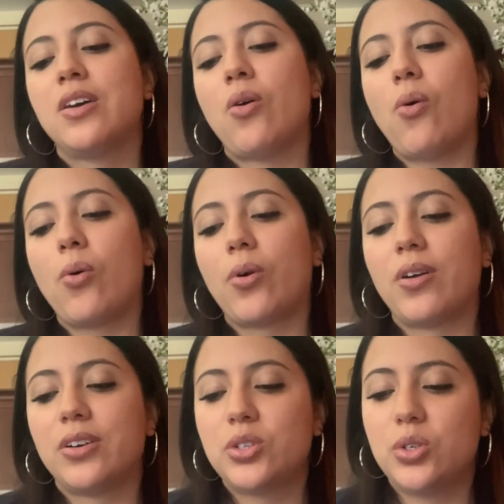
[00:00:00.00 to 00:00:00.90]
or
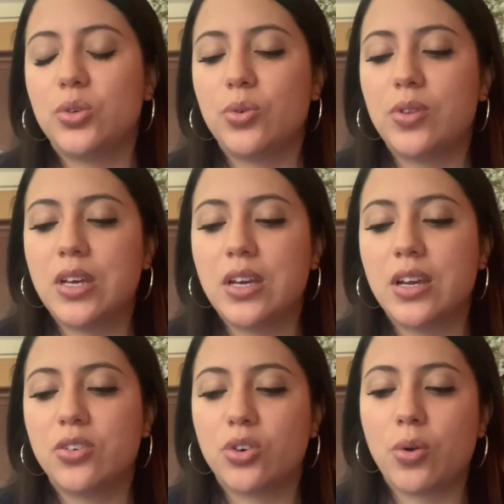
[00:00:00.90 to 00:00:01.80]
to the
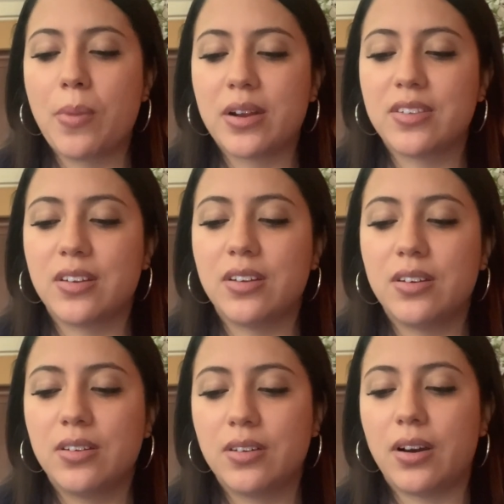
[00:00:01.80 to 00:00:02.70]
internal medicine
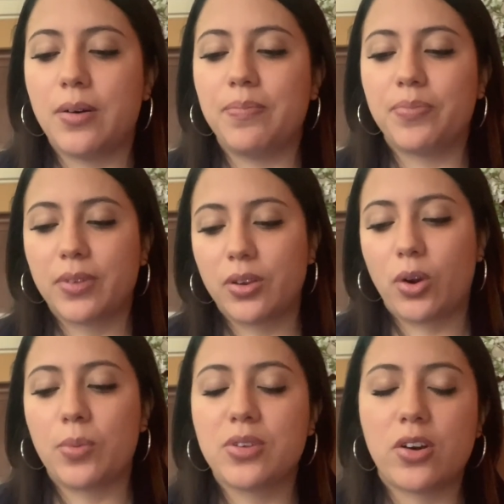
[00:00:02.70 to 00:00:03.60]

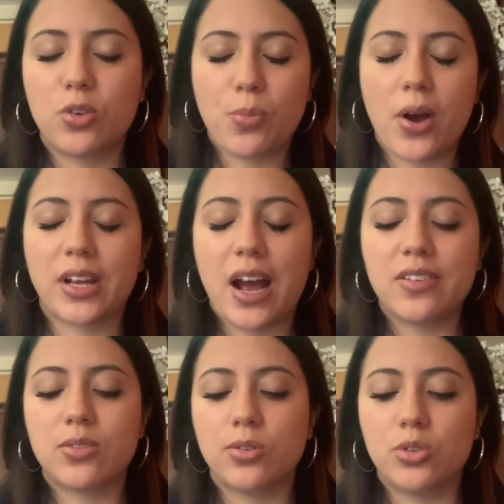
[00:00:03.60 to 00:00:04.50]
Curbsiders podcast
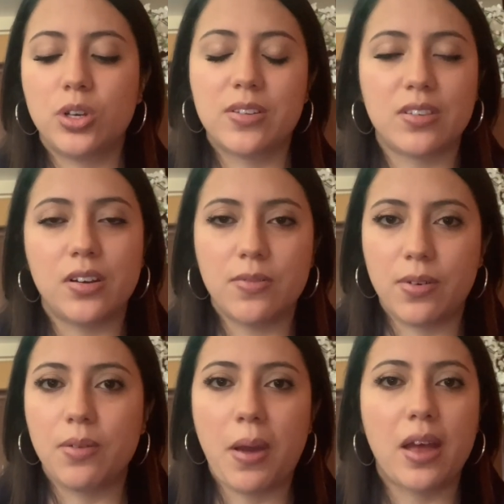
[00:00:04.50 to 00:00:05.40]
so she could study for
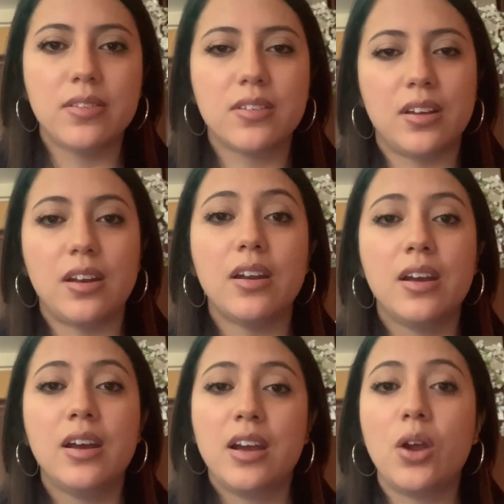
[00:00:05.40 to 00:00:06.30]
the pants, and
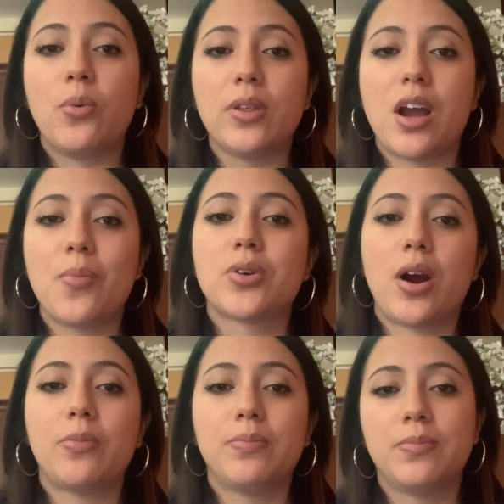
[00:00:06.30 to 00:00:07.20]
it really helped her
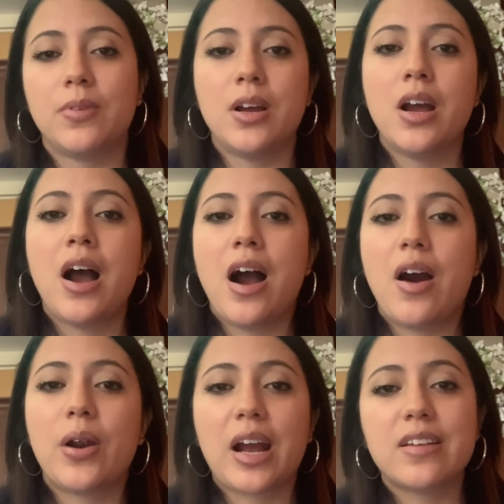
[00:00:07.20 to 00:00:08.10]
out.
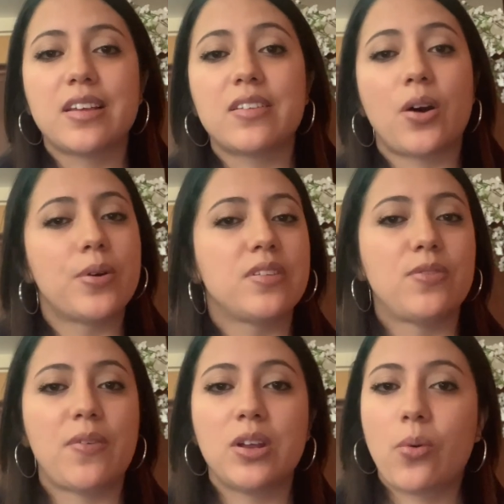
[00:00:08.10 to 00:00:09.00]
All right, guys, as always, if
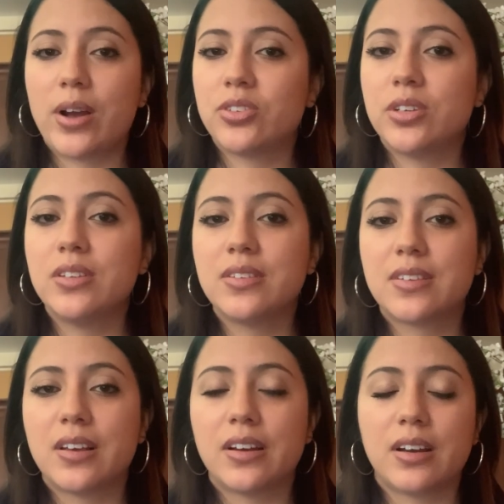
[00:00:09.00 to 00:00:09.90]
you have any
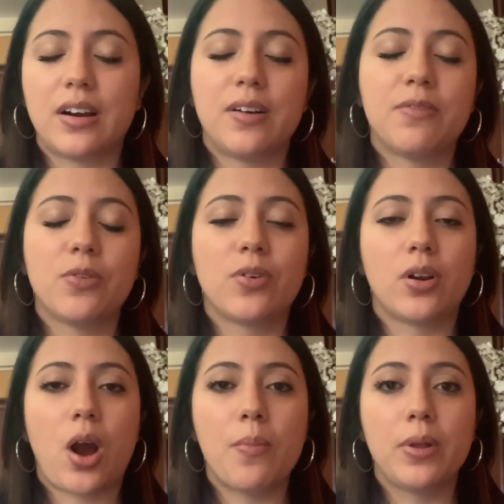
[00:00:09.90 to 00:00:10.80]
questions, feel free to
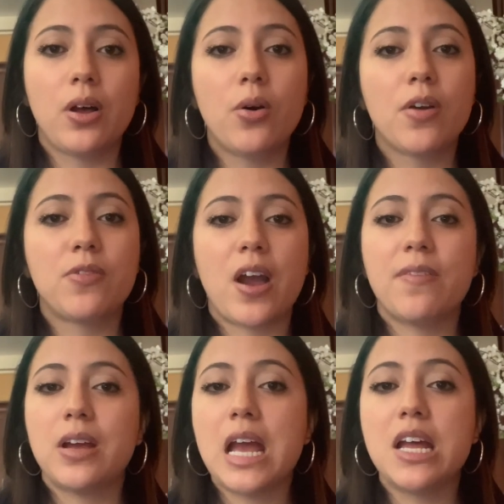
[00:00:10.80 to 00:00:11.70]
comment below. If you
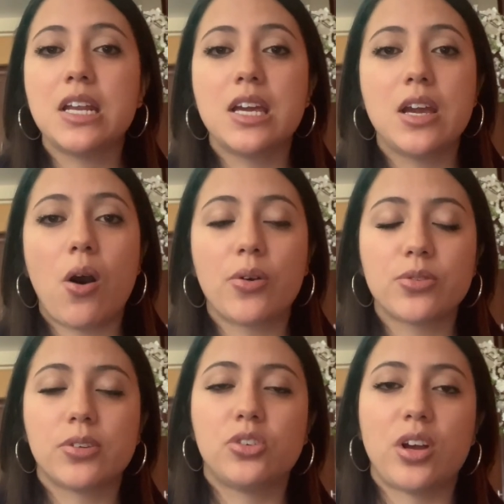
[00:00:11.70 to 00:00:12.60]
have any also
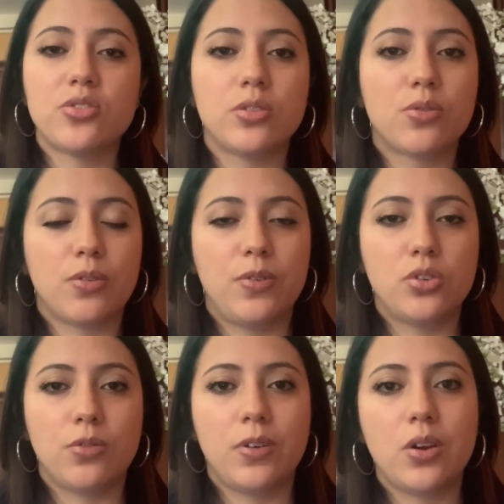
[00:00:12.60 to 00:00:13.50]
suggestions for
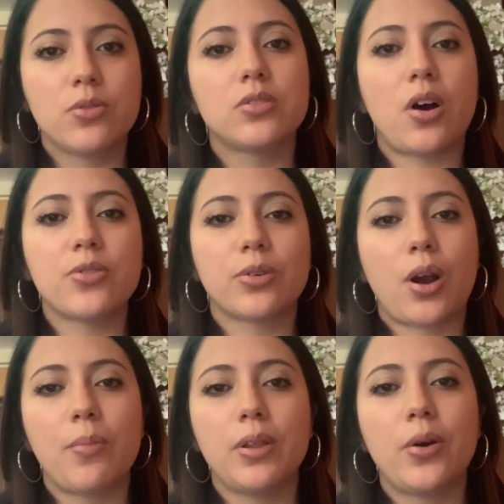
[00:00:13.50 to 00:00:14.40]
future videos, also
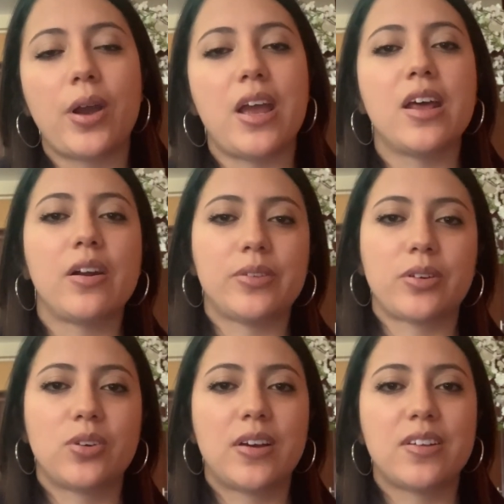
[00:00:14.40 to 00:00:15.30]
comment below, and I'll talk
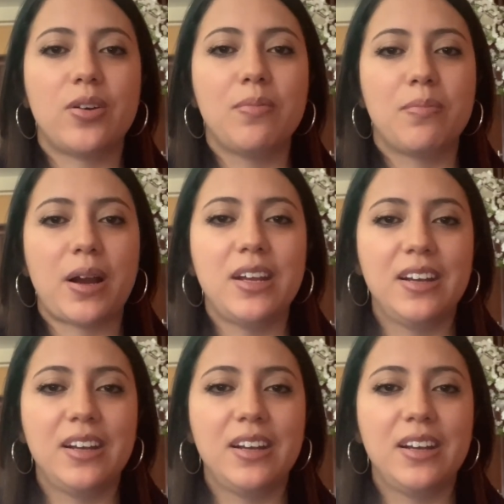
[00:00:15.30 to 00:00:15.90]
to you guys later. Bye.